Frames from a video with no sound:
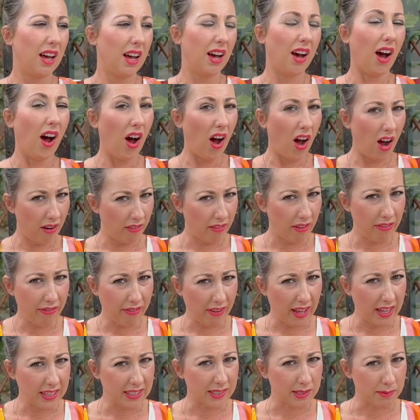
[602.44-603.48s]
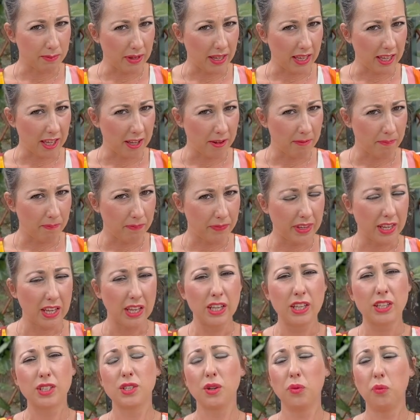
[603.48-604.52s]
horrifies me.
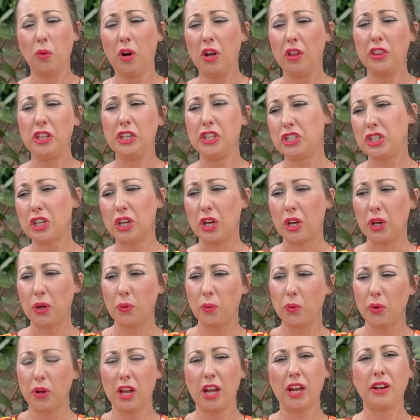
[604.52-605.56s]
So what they do